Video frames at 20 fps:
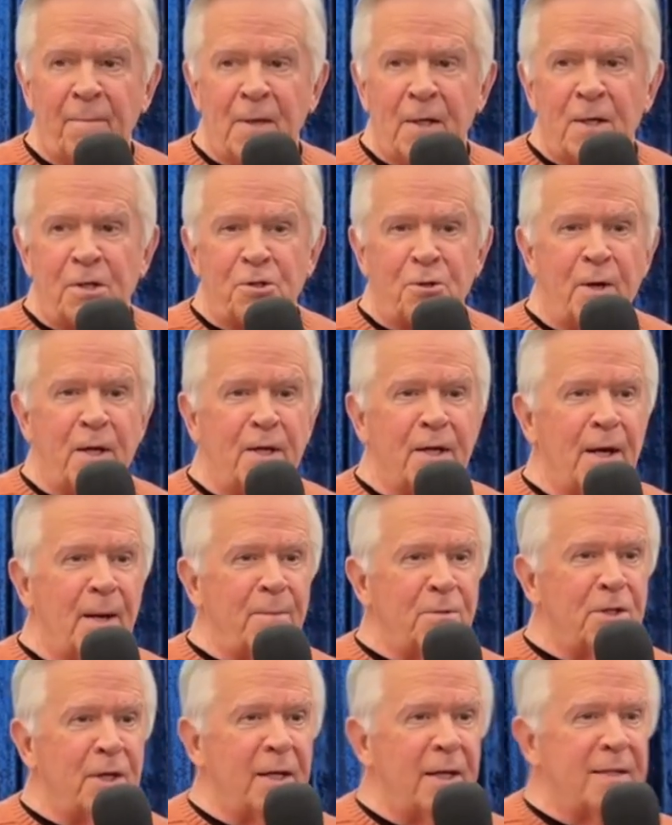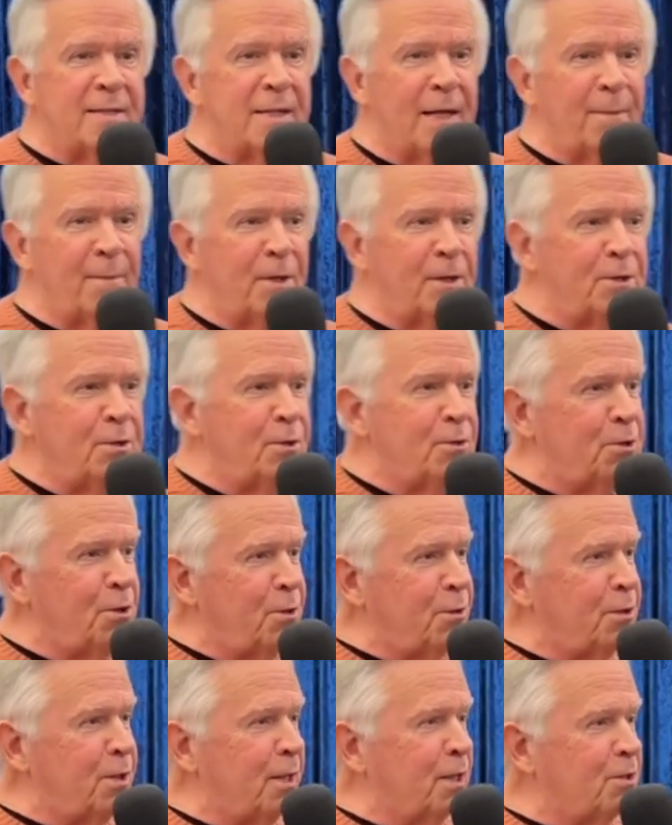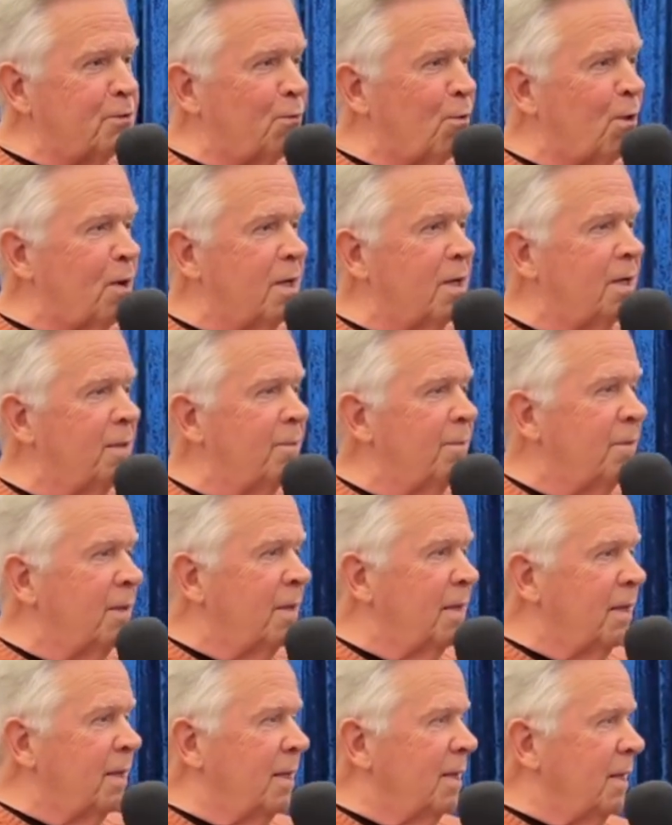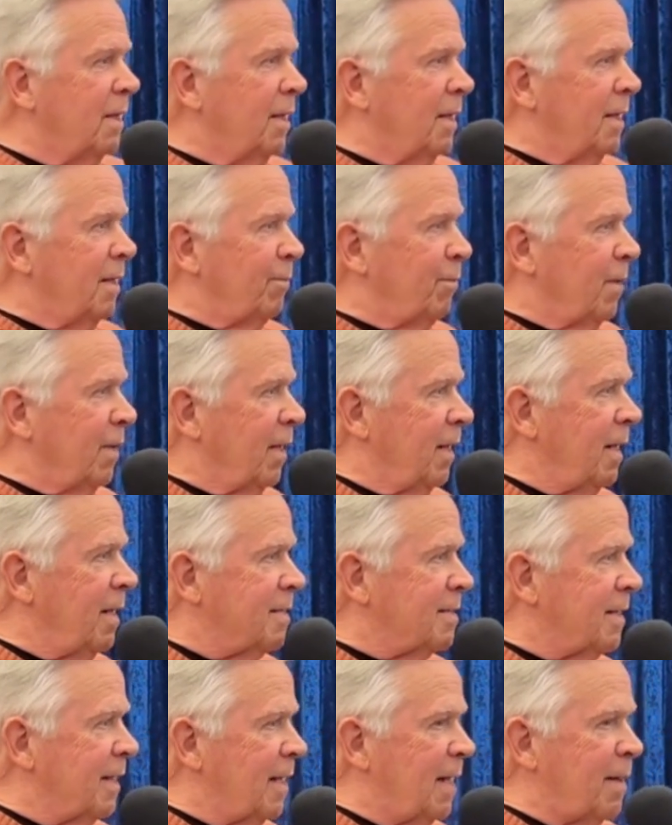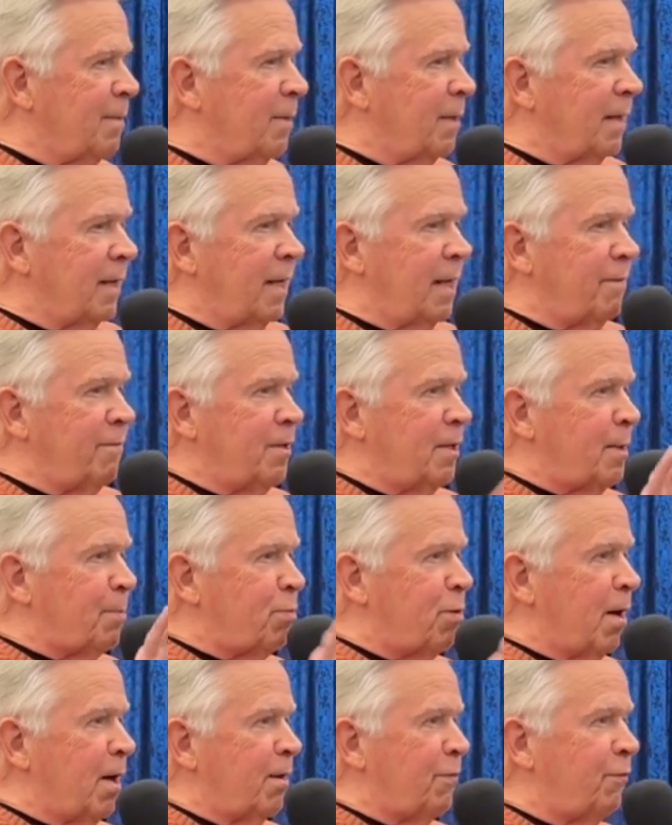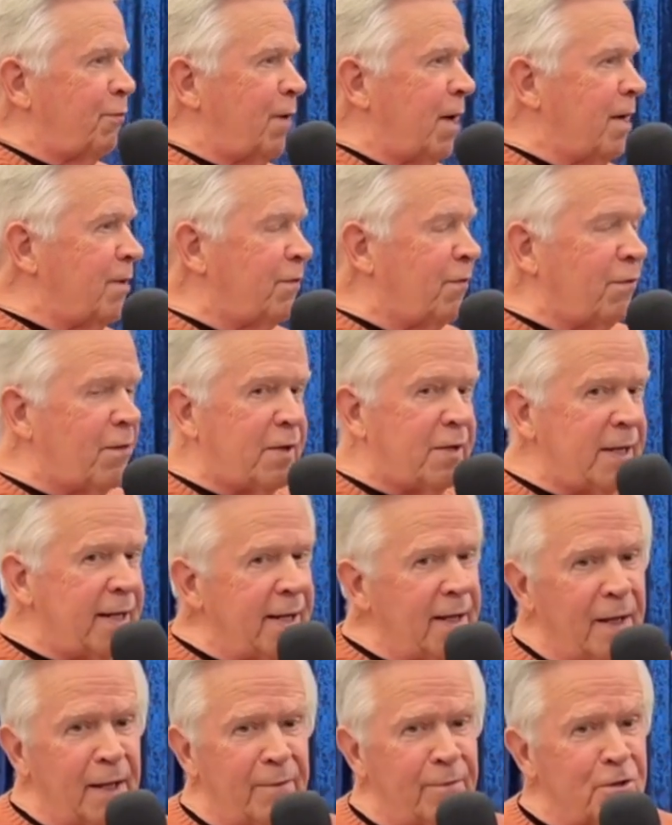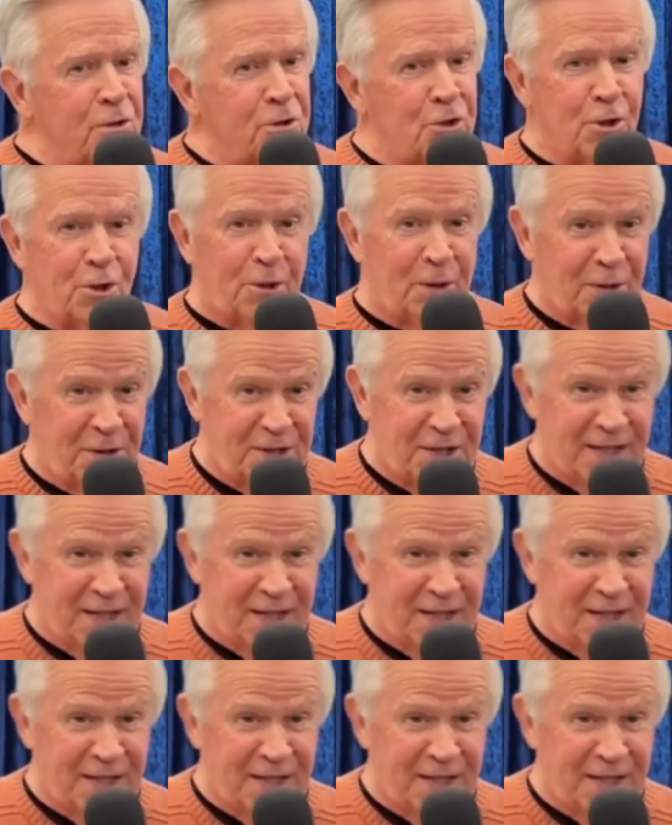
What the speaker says: So he comes in. He said, I'm going to do two things for you. He said, I'm going to give you the prayer of faith and the needle of assurance.